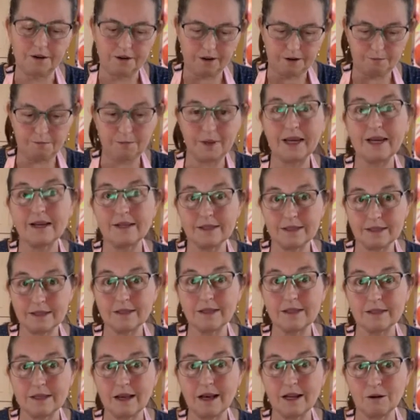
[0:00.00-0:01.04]
because this
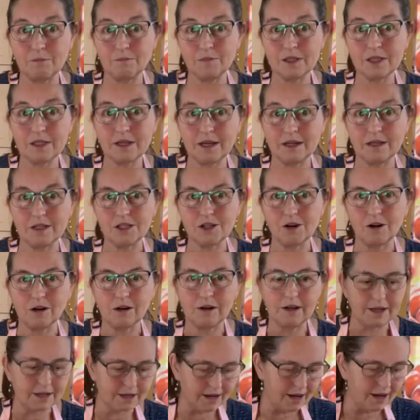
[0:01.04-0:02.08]
is 100%
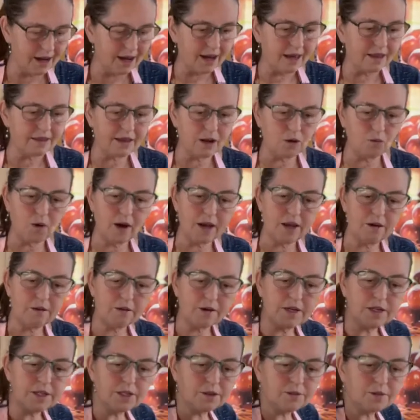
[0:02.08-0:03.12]
chocolate, then what you
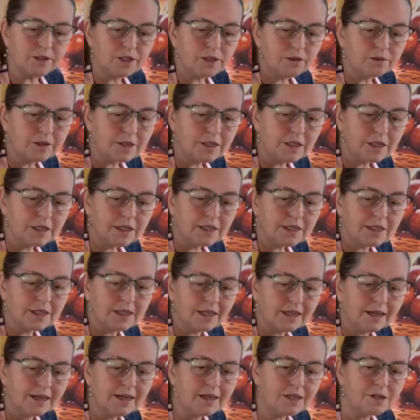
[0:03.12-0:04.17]
can do is you can just
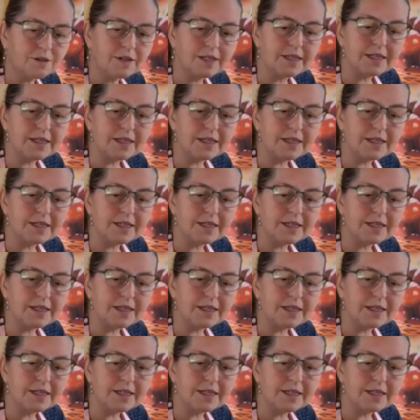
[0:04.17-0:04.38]
literally